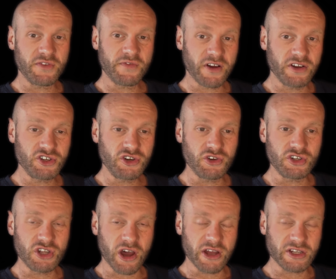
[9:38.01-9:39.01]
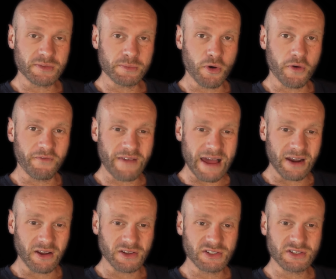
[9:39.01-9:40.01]
to fine-tune your diet to support fat
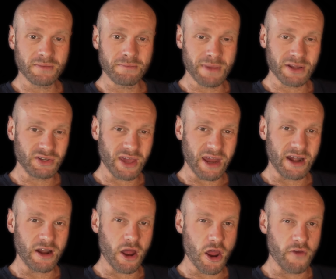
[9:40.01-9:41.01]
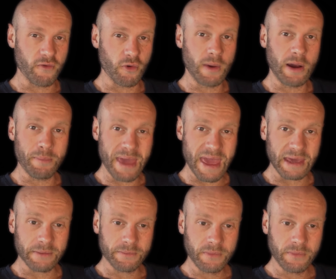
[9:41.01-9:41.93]
loss, muscle gain, and overall well-being.